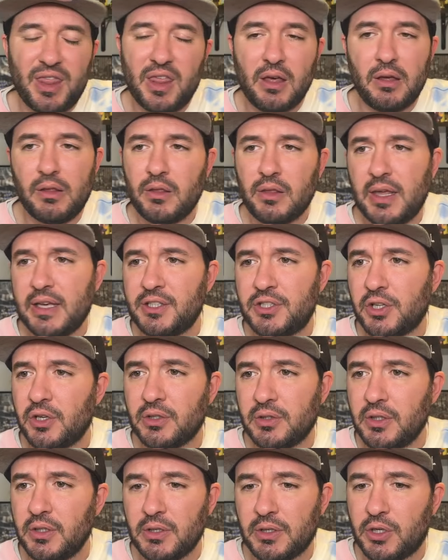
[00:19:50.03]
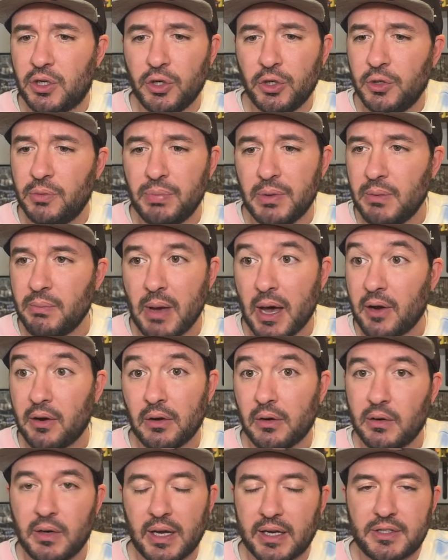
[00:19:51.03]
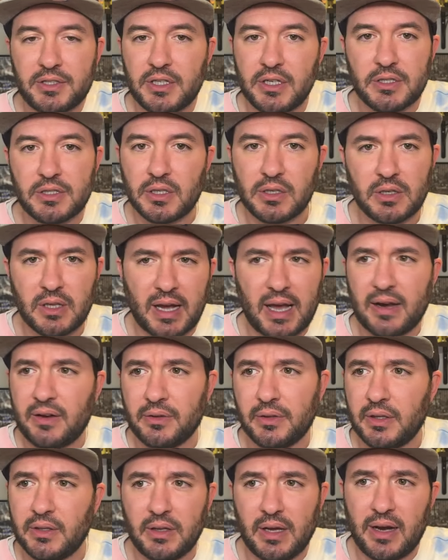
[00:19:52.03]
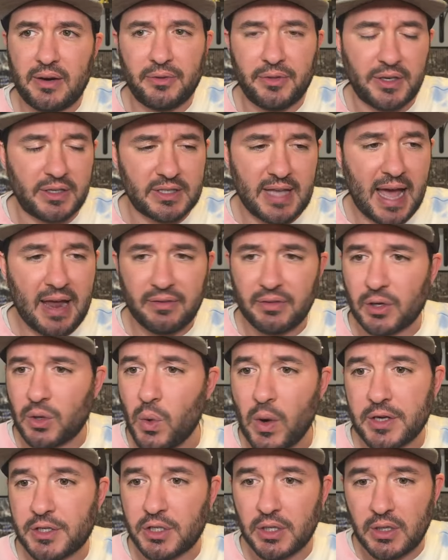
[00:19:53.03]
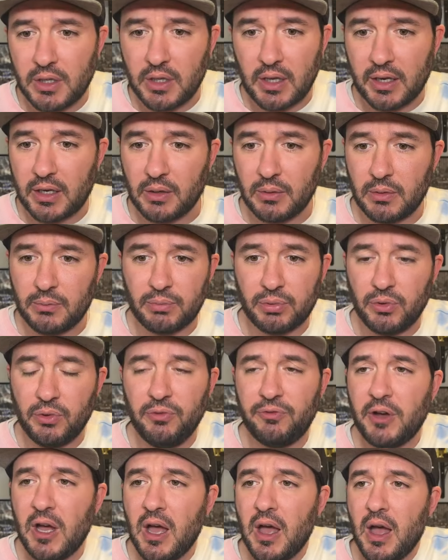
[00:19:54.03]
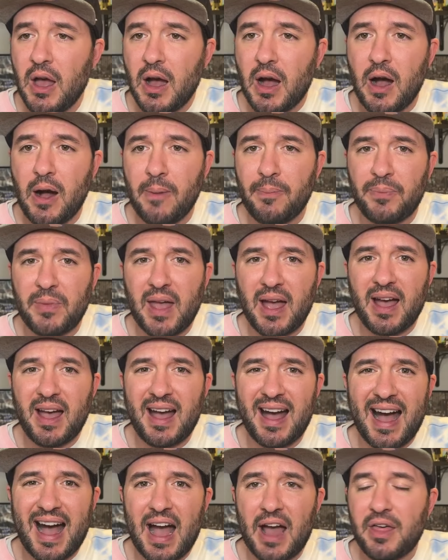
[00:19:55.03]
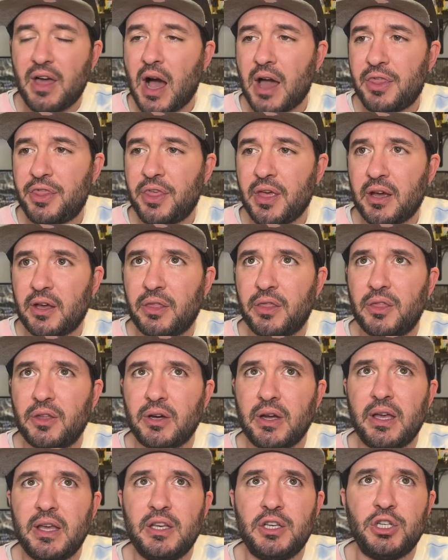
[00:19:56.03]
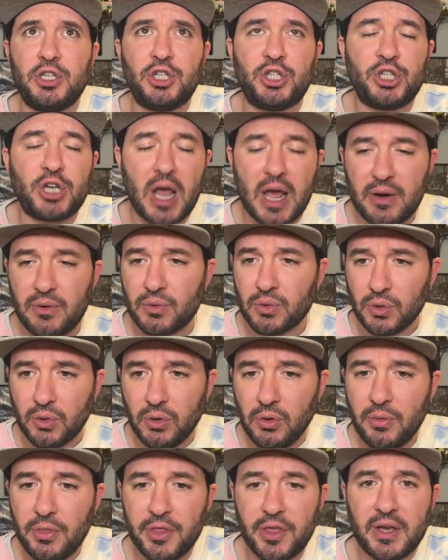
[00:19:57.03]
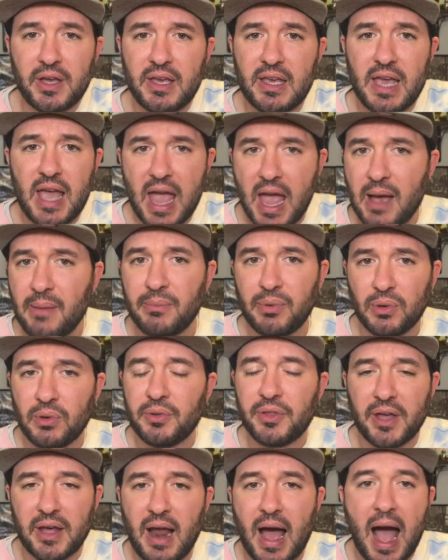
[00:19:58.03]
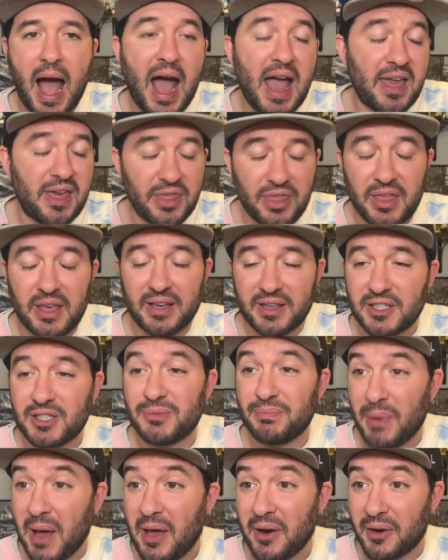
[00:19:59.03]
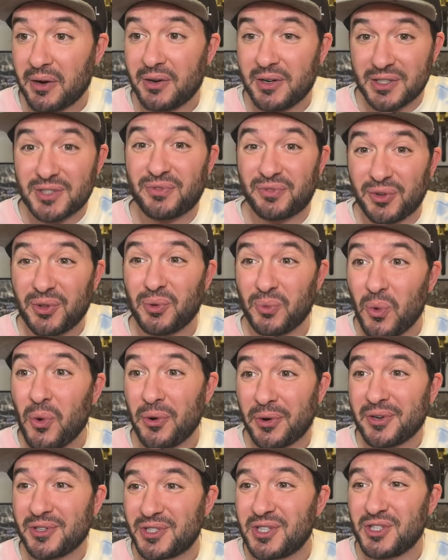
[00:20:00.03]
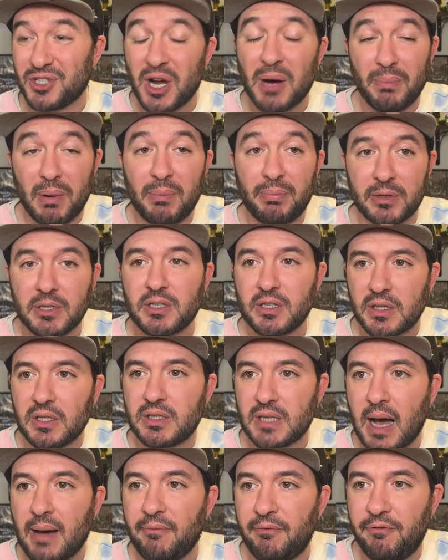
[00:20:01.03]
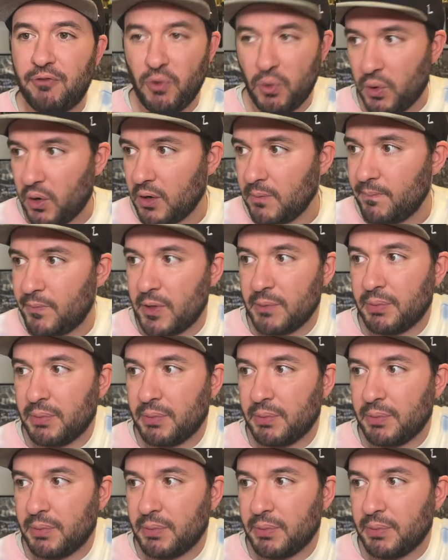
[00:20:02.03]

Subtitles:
they certainly could be better next season. Like I don't think it's out of the question that they could improve. I think in general, the gamble that I think is better is for the Warriors to jump up into the top four, the